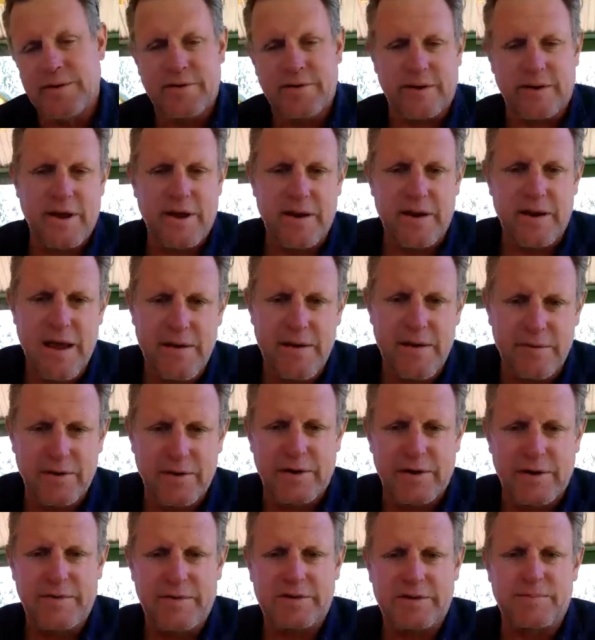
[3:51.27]
I know you have a
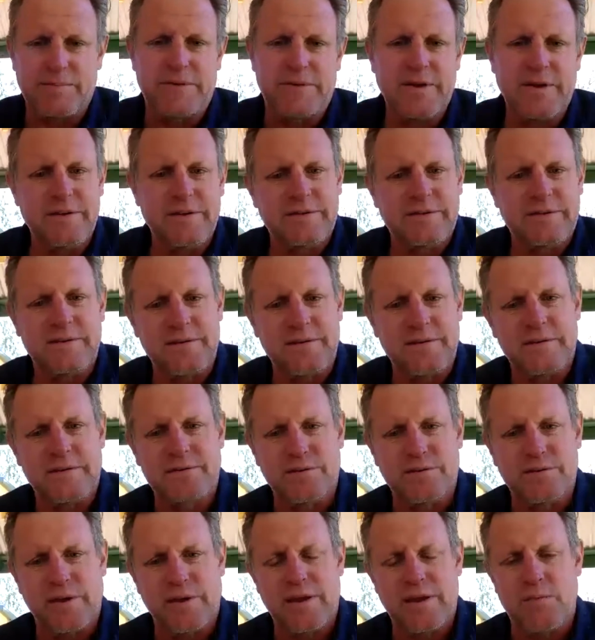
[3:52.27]
lot of expertise in is
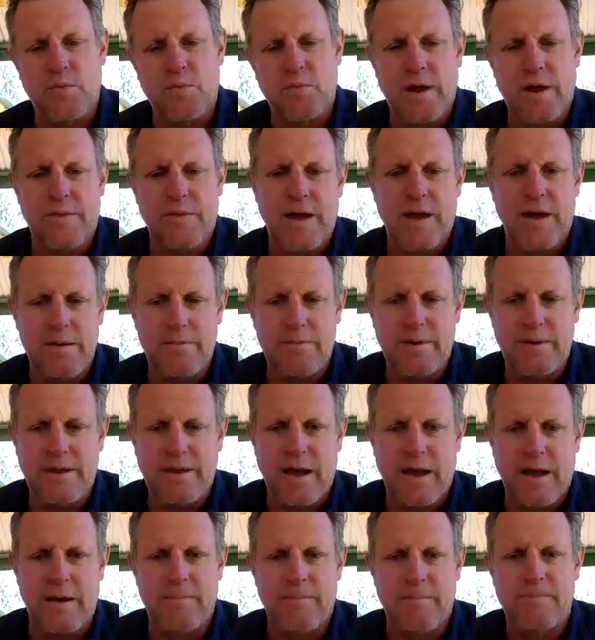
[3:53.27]
looking where they
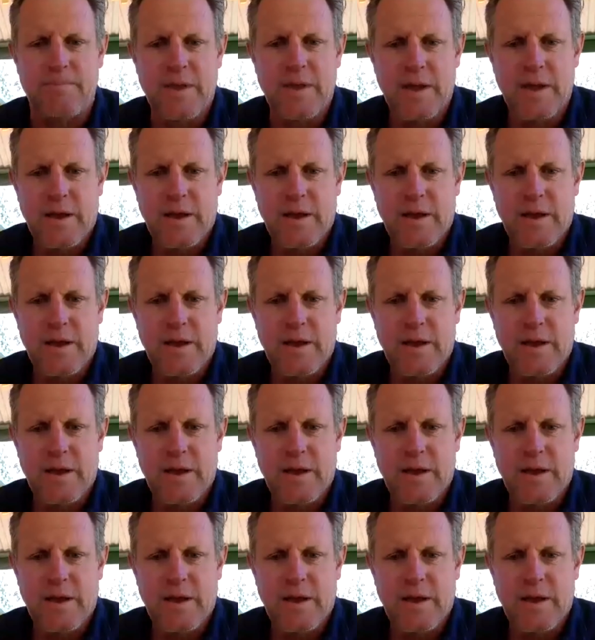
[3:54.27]
become,